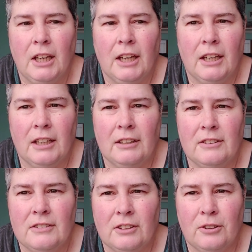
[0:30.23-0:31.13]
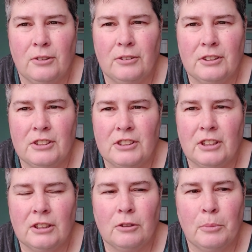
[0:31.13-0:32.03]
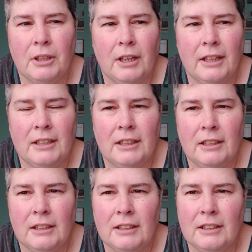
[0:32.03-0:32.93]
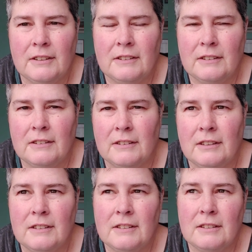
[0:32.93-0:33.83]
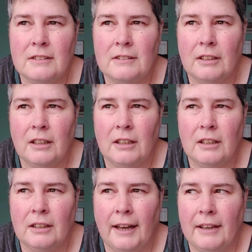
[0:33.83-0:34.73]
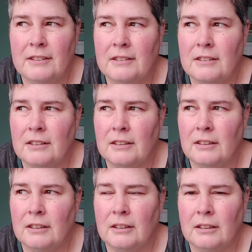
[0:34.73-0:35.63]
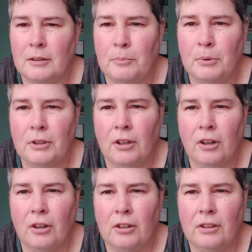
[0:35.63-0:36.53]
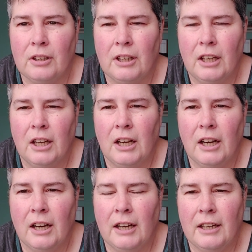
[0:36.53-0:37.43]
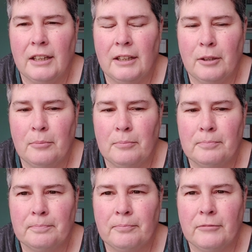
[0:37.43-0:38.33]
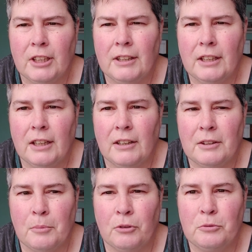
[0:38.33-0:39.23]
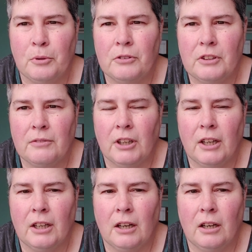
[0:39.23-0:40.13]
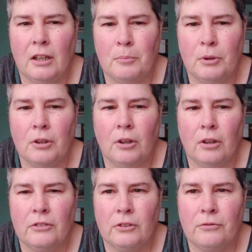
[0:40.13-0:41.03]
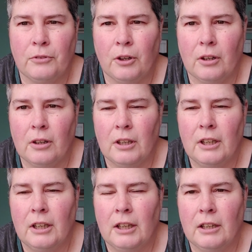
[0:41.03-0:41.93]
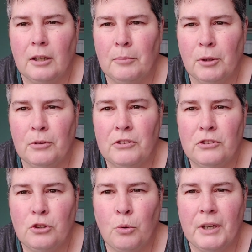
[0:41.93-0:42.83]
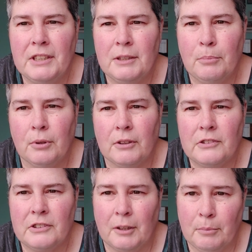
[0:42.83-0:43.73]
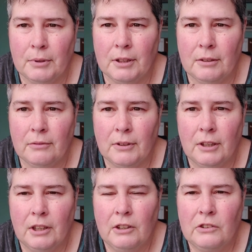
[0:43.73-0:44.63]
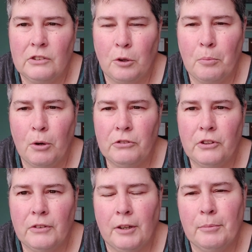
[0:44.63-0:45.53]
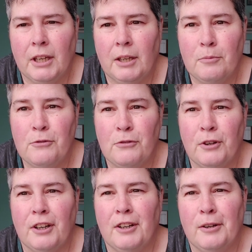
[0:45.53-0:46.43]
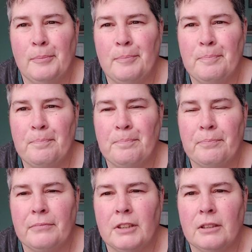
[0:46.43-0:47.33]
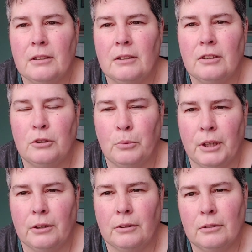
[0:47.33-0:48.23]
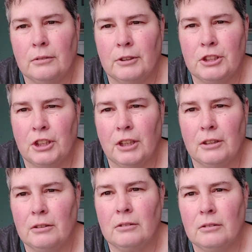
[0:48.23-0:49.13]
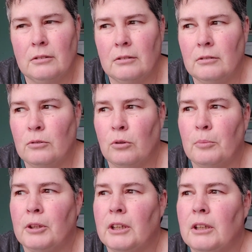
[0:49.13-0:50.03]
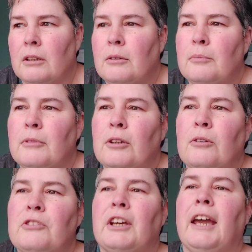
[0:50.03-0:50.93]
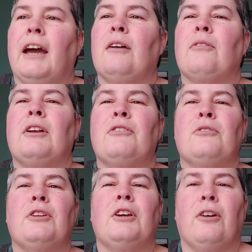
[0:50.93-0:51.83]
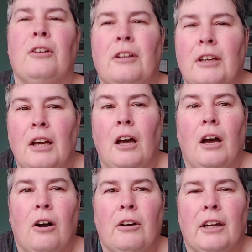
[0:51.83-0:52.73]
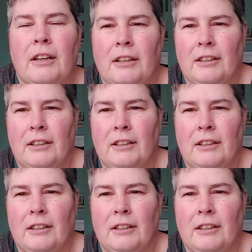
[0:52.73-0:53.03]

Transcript: And so just a little bit of idea. This, this uh, last uh, book haul, I um, I think I got the most books I've got on a book haul so far. Um, there was 20 books, I believe. So most of them came from Goodwill, which I normally... Oh, there goes a cat running through the yard. Okay.